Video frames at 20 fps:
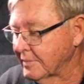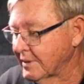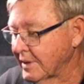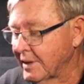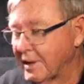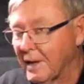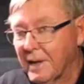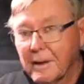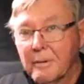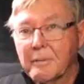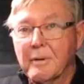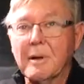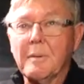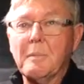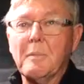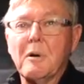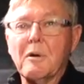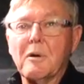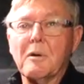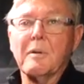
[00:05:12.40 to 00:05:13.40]
sit here, read a
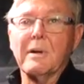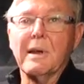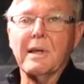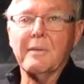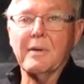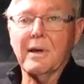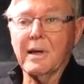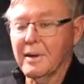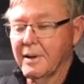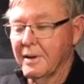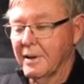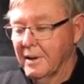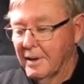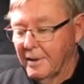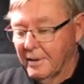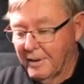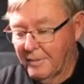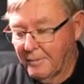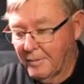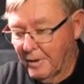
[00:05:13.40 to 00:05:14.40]
book or whatever,
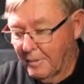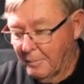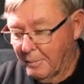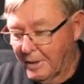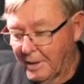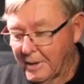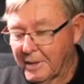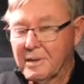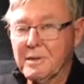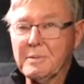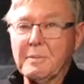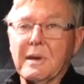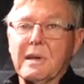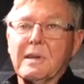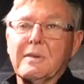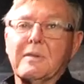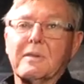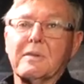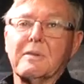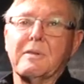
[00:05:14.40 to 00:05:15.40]
you've got plenty of
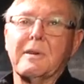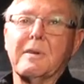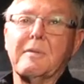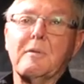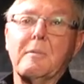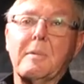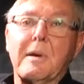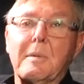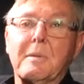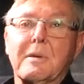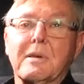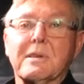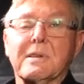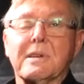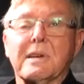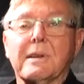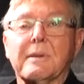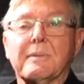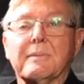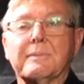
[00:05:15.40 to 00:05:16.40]
space for 3 or 4 people to
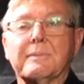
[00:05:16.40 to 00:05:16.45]
sit.